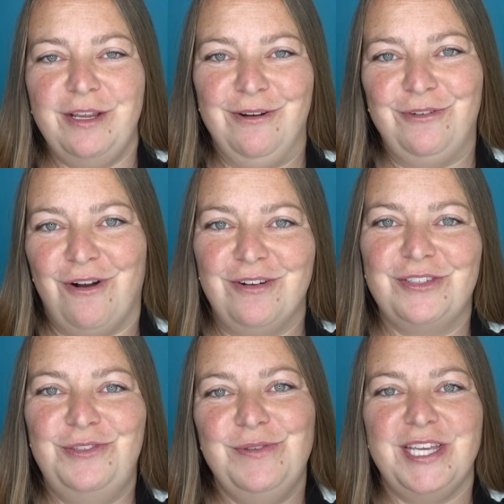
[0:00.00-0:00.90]
your
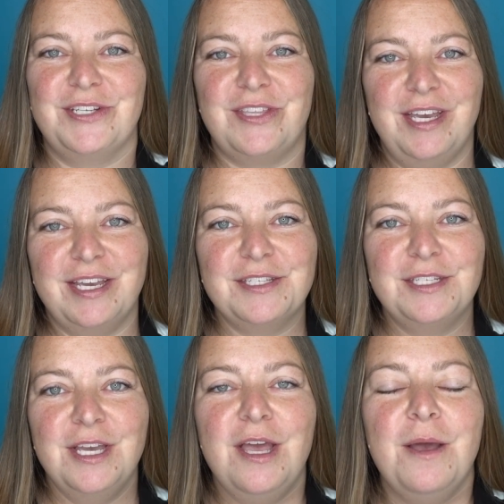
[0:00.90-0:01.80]
dogs to these
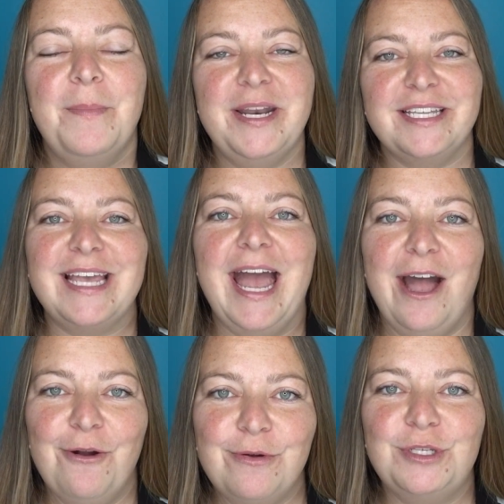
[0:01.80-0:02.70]
things, but it's
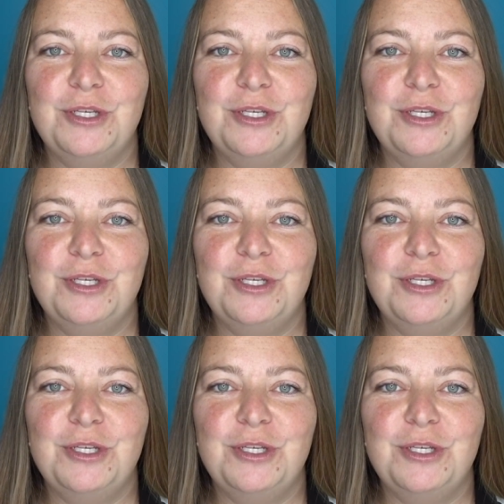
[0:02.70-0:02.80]
how